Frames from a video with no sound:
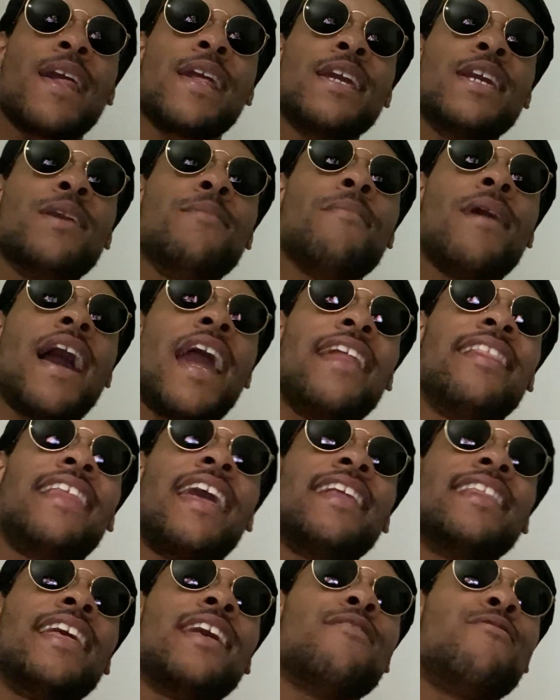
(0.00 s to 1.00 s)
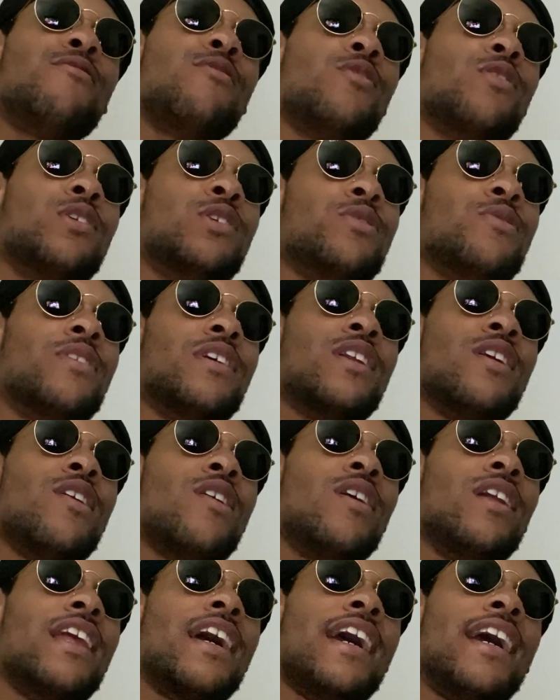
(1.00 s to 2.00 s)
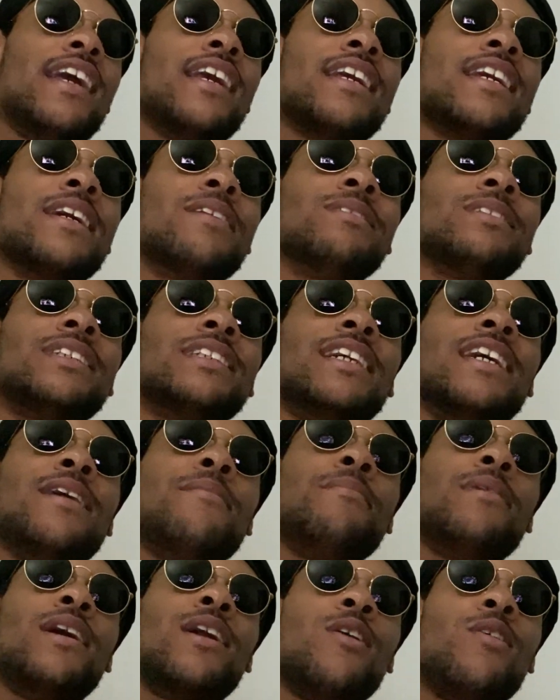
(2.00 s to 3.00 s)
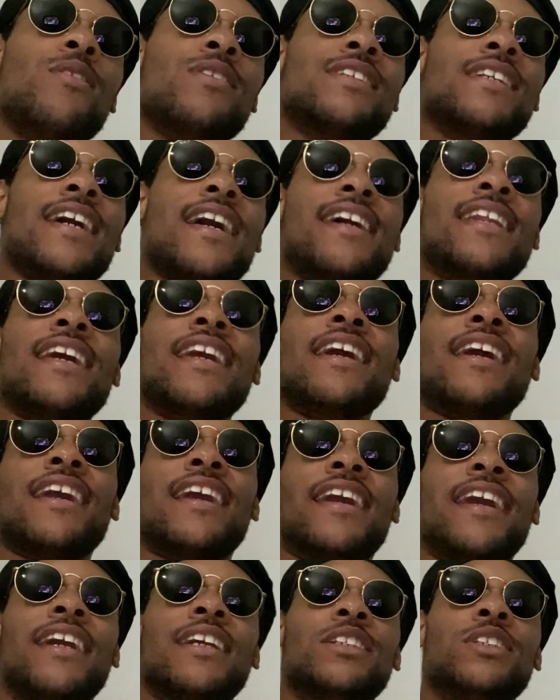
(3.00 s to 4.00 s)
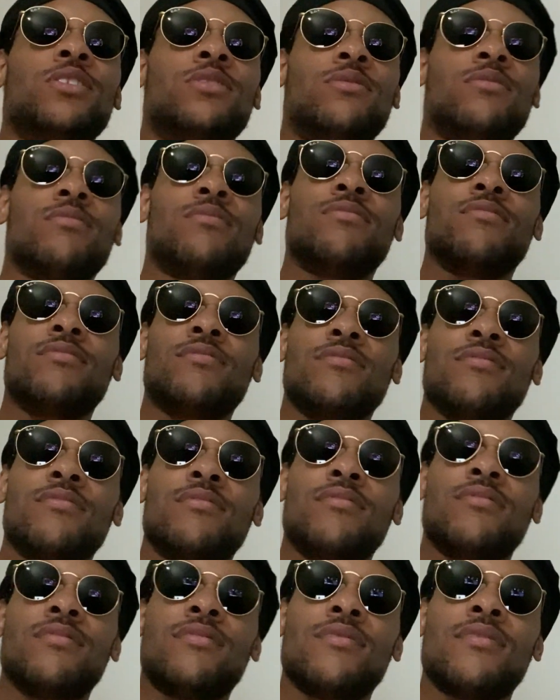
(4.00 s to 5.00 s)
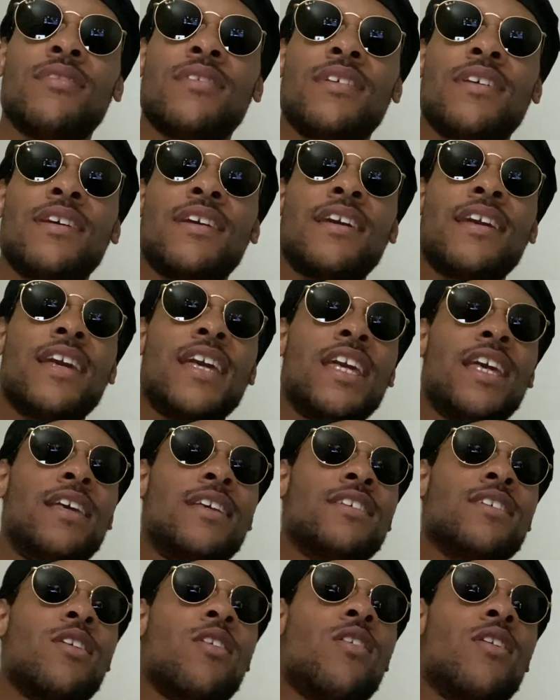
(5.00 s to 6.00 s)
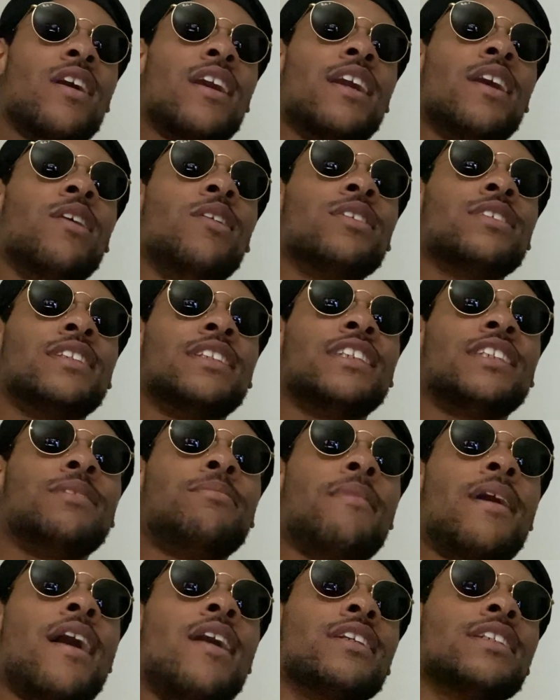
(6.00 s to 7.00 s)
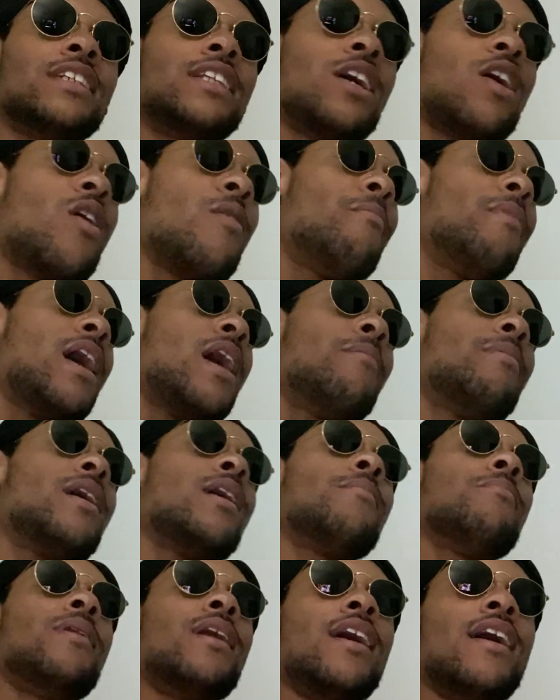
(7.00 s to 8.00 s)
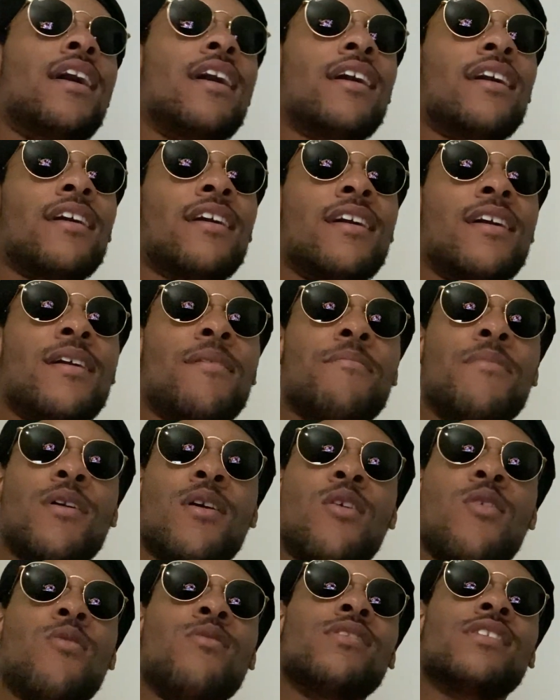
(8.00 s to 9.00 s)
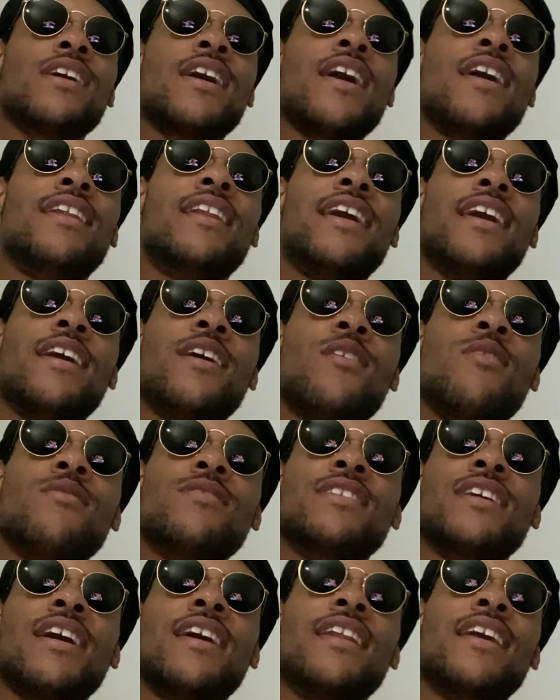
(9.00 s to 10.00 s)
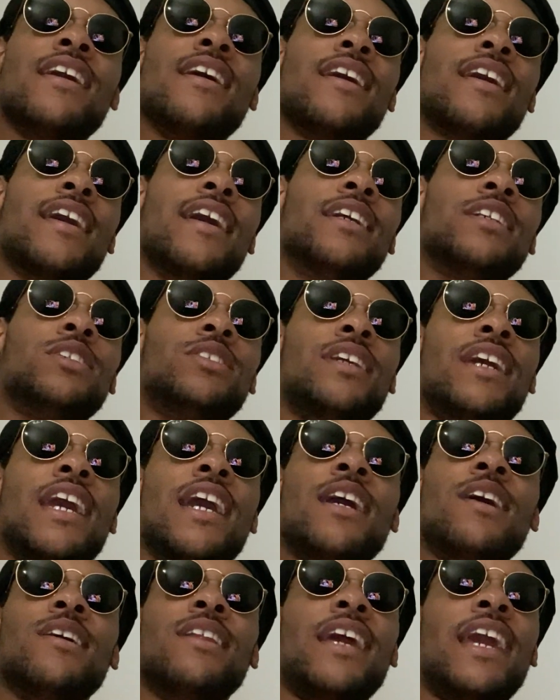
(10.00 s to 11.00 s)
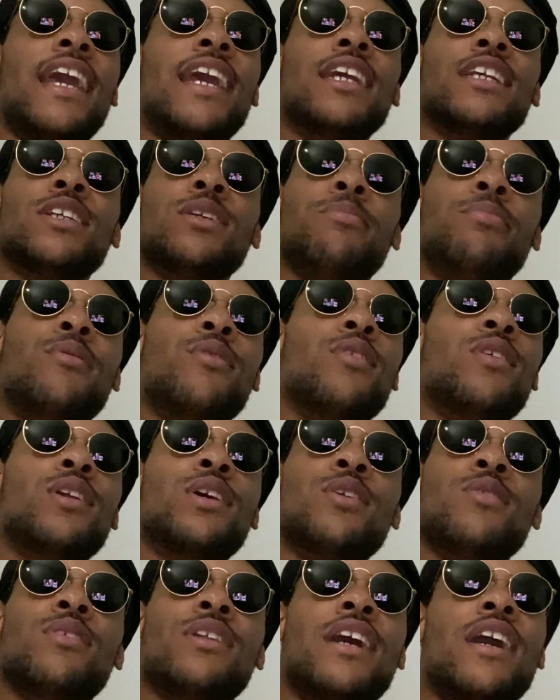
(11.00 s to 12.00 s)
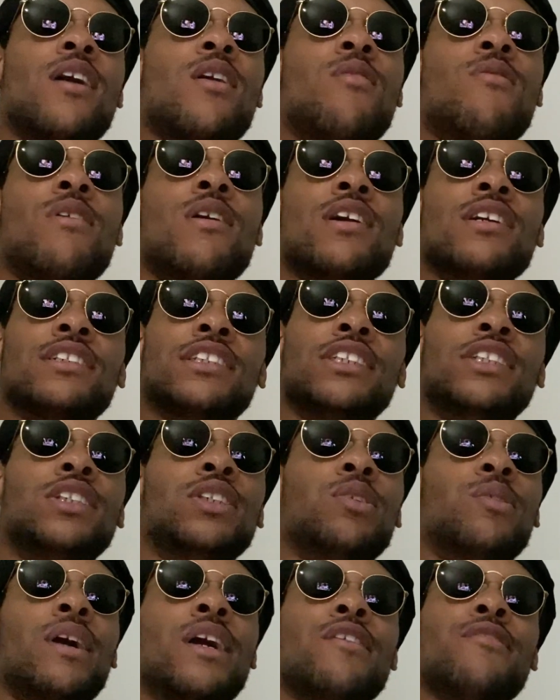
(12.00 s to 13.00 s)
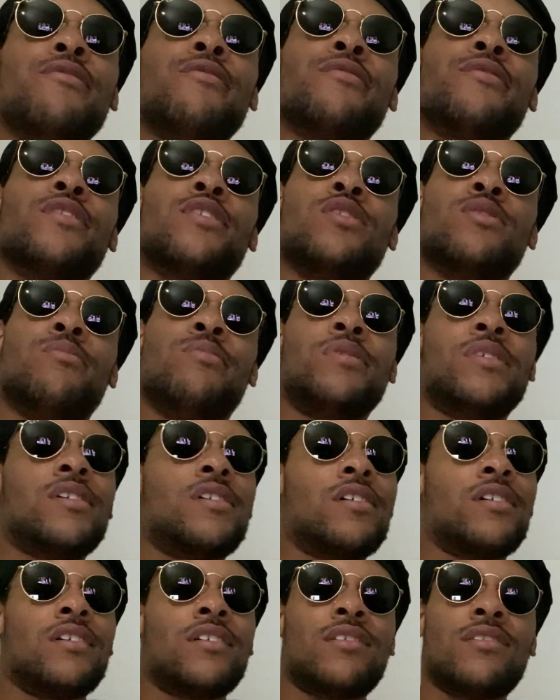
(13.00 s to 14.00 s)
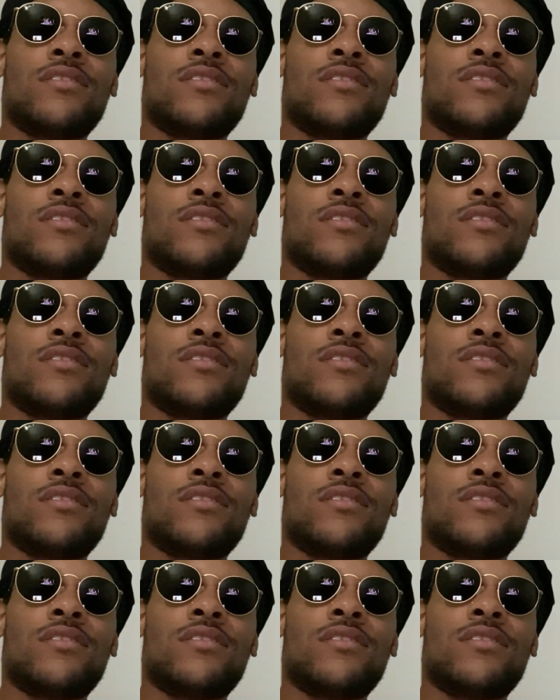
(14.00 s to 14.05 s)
You might think they for you and all that, you know what I'm saying? But the whole time they against you. It's all giggles and smiles and all blah blah blah. But whole time they against you. They ain't support you. They don't want to see you win for real, bro.